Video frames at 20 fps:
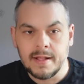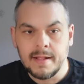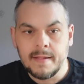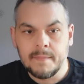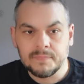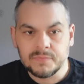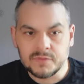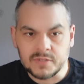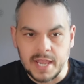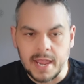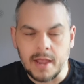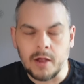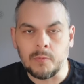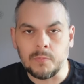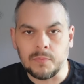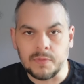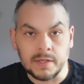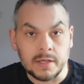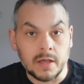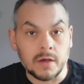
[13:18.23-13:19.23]
to help
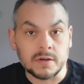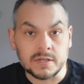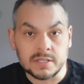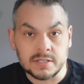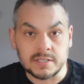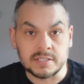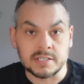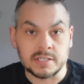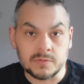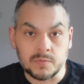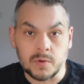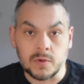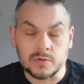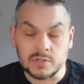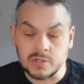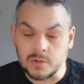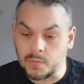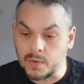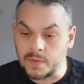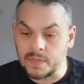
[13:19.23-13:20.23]
the youngsters as well, so
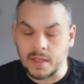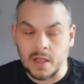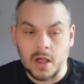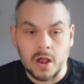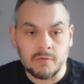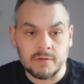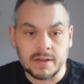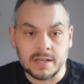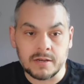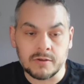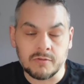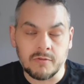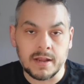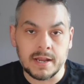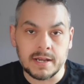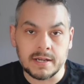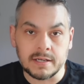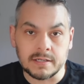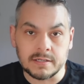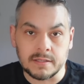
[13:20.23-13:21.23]
when they are integrated
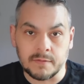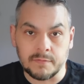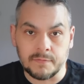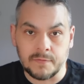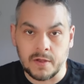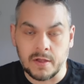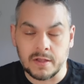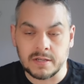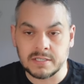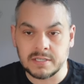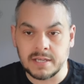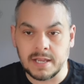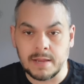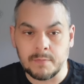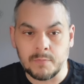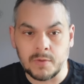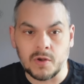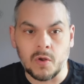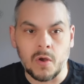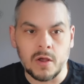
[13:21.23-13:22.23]
into the first team, we're
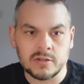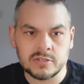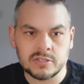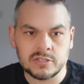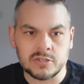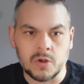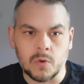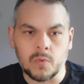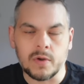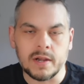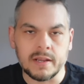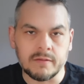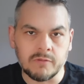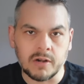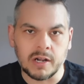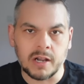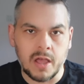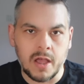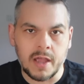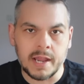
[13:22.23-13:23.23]
not solely
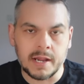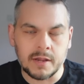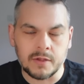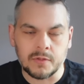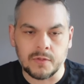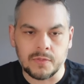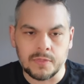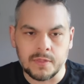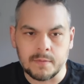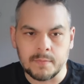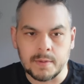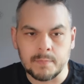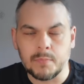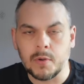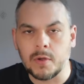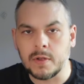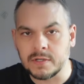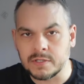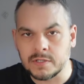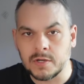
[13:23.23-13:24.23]
relying on them and
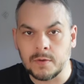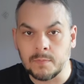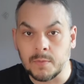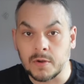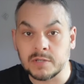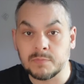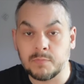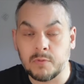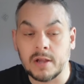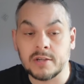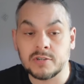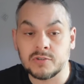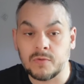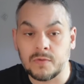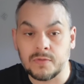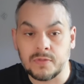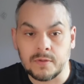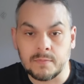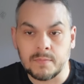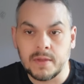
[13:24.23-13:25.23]
putting too much pressure on
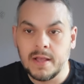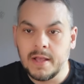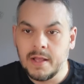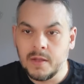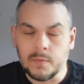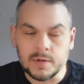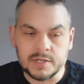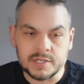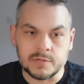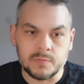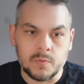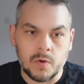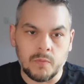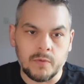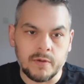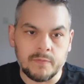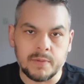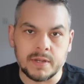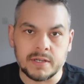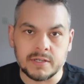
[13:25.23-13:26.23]
them, which is what
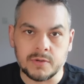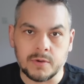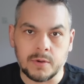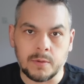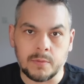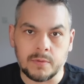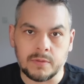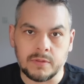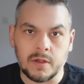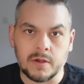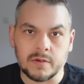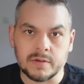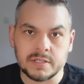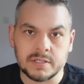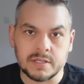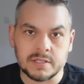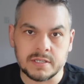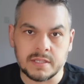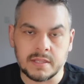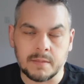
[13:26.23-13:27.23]
we've been doing with
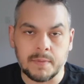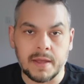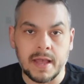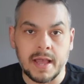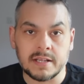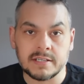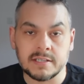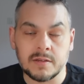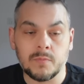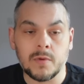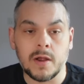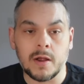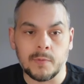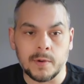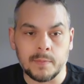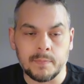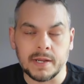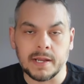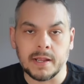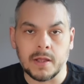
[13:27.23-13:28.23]
youngsters in the past, and where we've
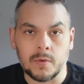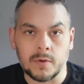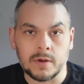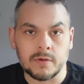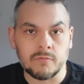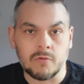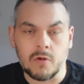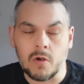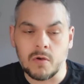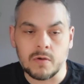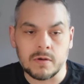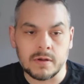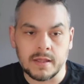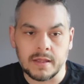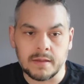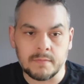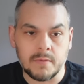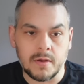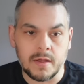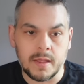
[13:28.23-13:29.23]
been going wrong,
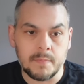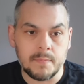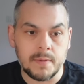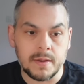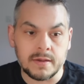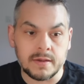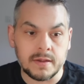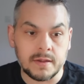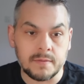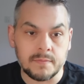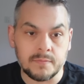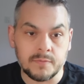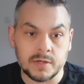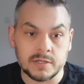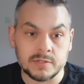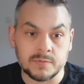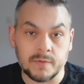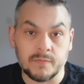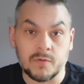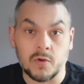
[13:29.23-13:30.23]
in my opinion, because
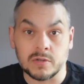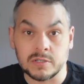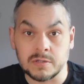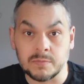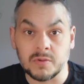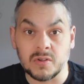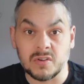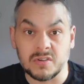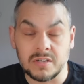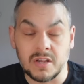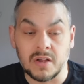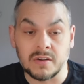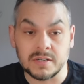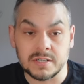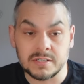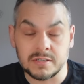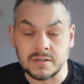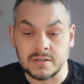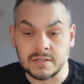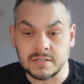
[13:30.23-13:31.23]
we've got some good
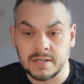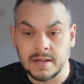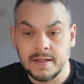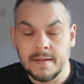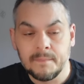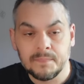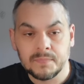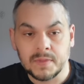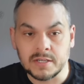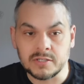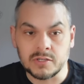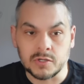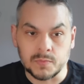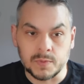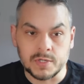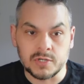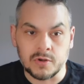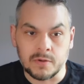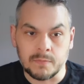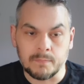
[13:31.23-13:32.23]
youngsters. It's just we
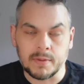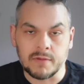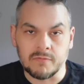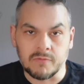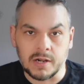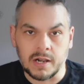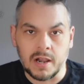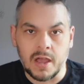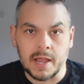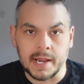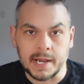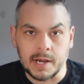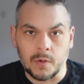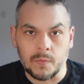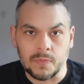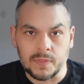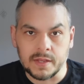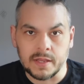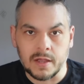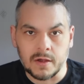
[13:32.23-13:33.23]
shouldn't be relying on
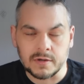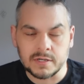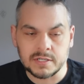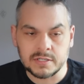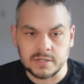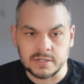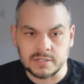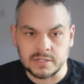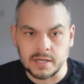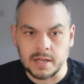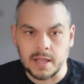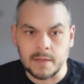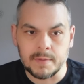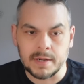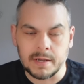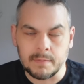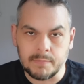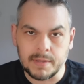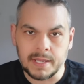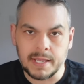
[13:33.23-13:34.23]
the youngsters to come in
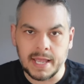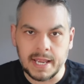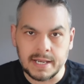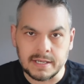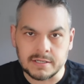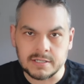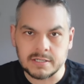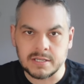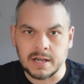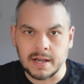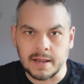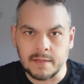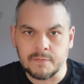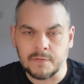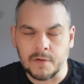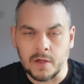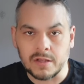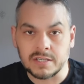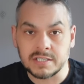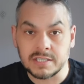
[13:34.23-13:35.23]
and be instantly
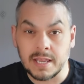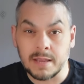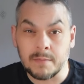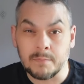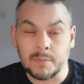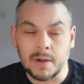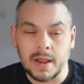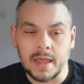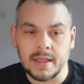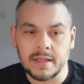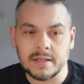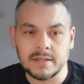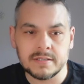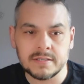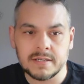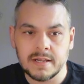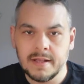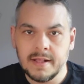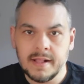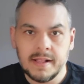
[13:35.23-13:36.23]
first team players.
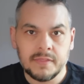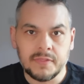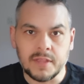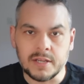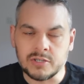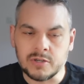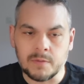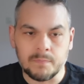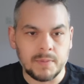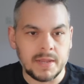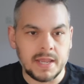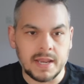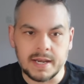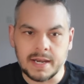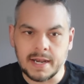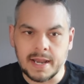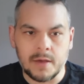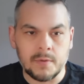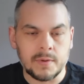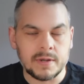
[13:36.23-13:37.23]
They should be in and
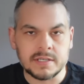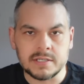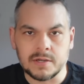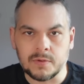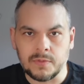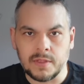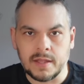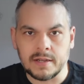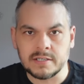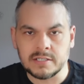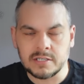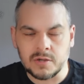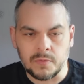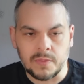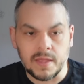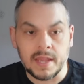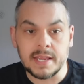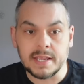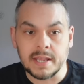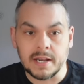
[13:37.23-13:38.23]
out until
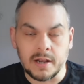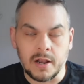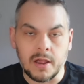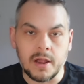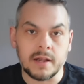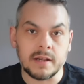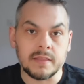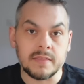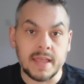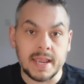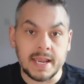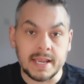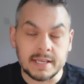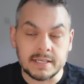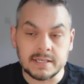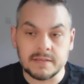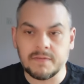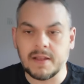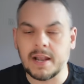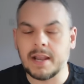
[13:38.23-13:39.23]
they can learn and they can
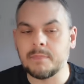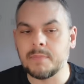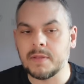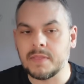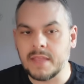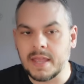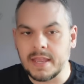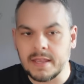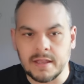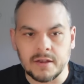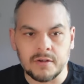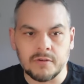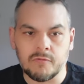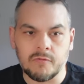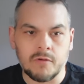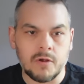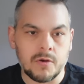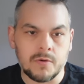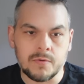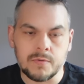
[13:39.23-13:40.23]
develop and they can
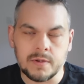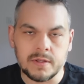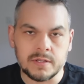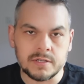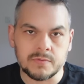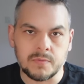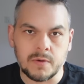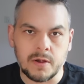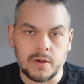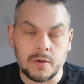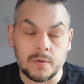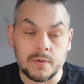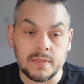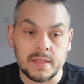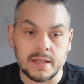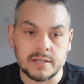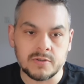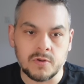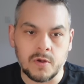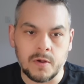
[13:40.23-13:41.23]
grow as well, and
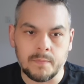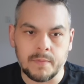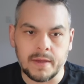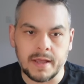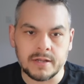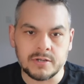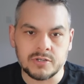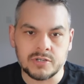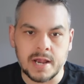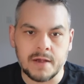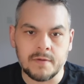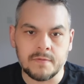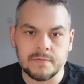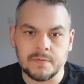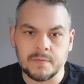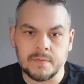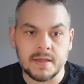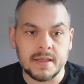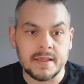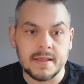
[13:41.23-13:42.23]
that's not a bad shout for
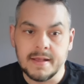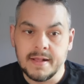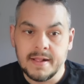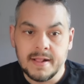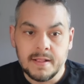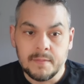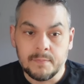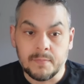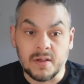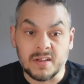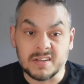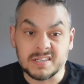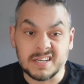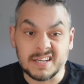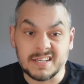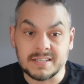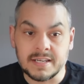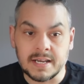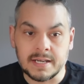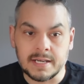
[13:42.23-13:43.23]
me personally,
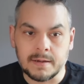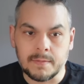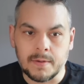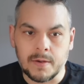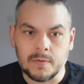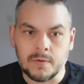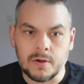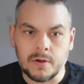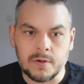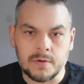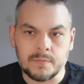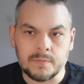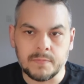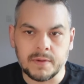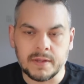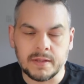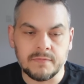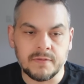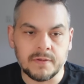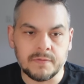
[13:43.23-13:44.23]
sending them out on loan
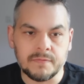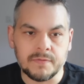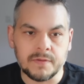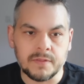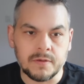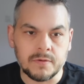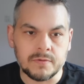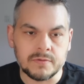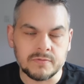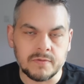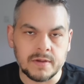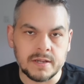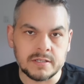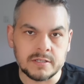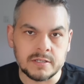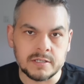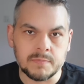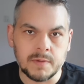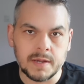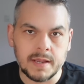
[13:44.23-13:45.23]
for those
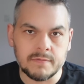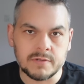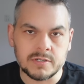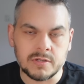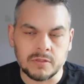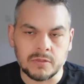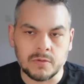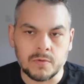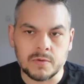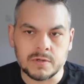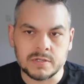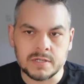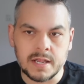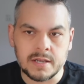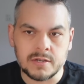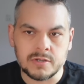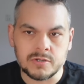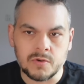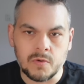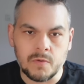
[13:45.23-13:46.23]
reasons. But give us your thoughts
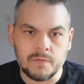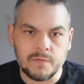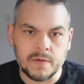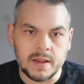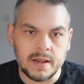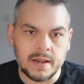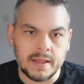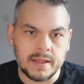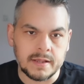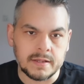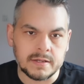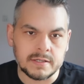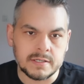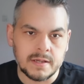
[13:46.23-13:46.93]
and your feelings